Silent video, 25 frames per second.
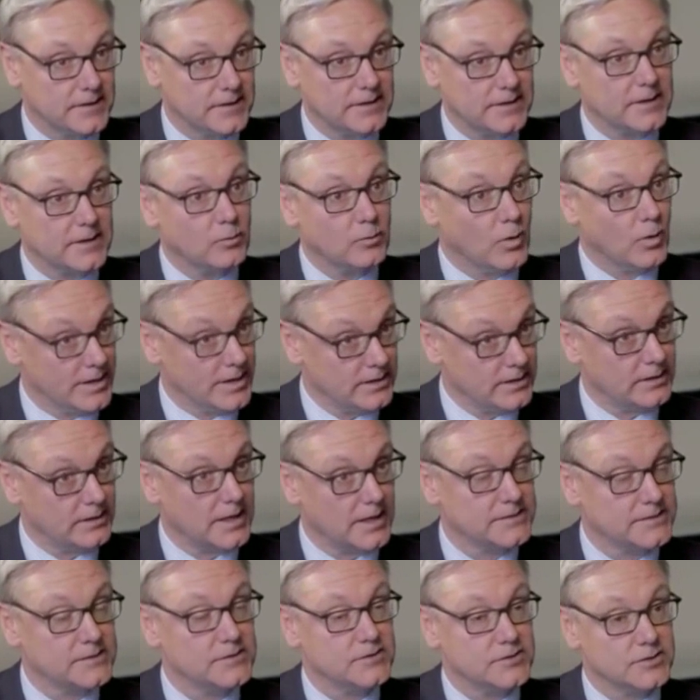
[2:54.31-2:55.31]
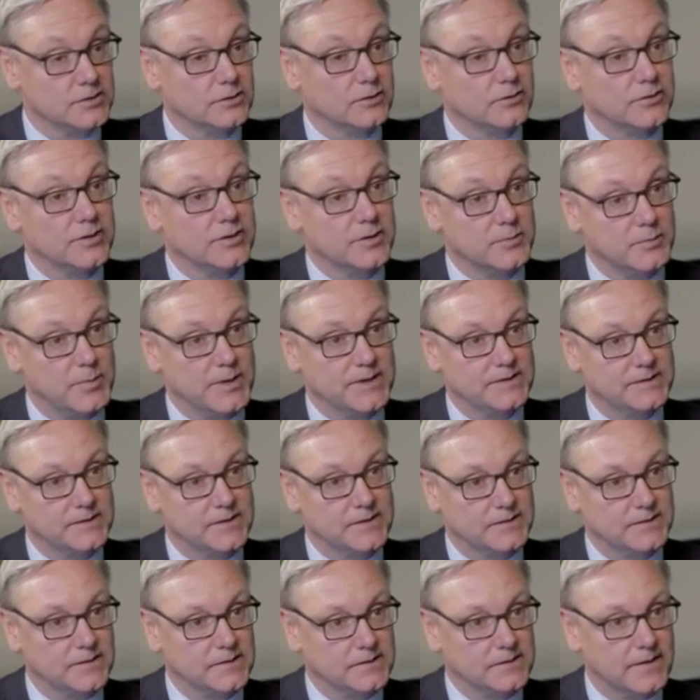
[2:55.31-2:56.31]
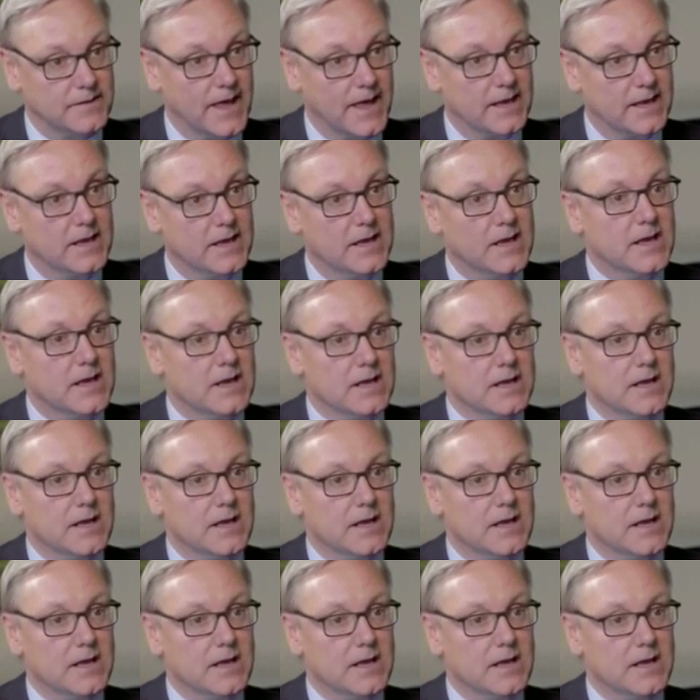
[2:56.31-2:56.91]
And I think one of the lessons you learn in business is that